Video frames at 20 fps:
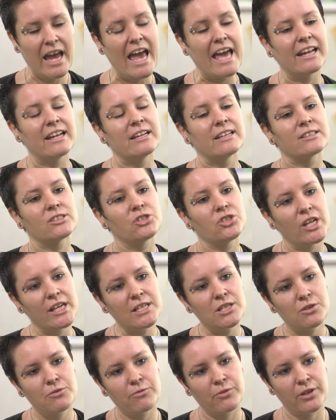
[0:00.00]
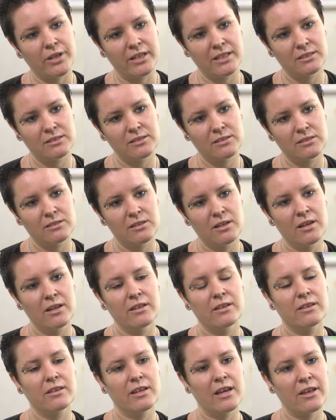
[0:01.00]
And in exchange for this,
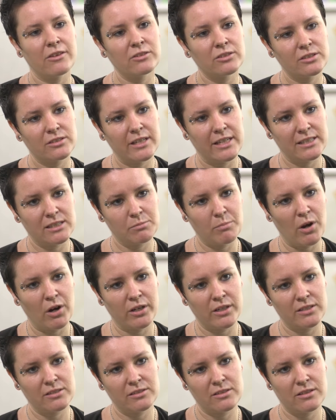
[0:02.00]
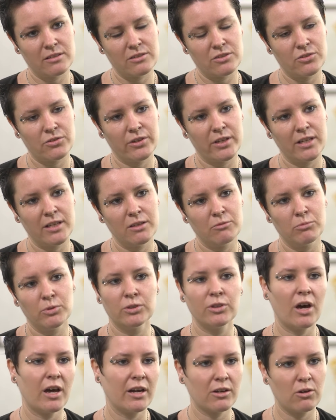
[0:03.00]
the other states parties to the treaty
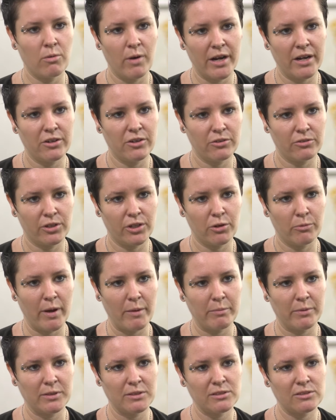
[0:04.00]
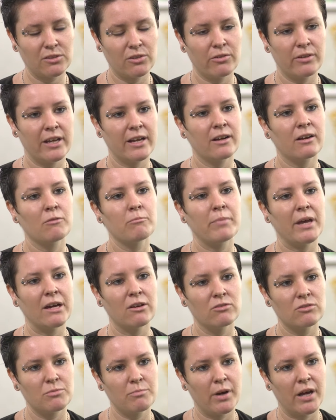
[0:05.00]
will not acquire nuclear weapons, so they are
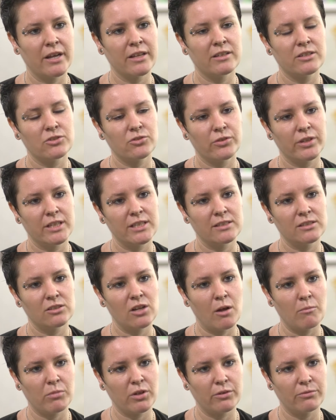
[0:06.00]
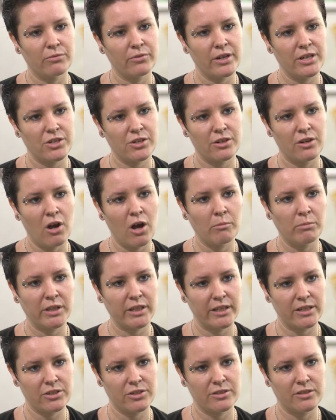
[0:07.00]
bound by the treaty's nonproliferation
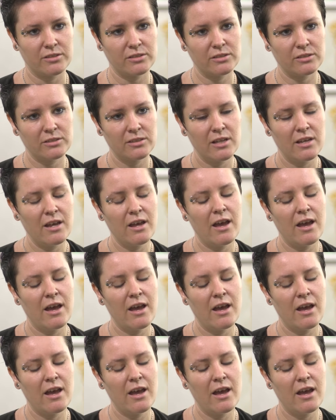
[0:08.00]
obligations.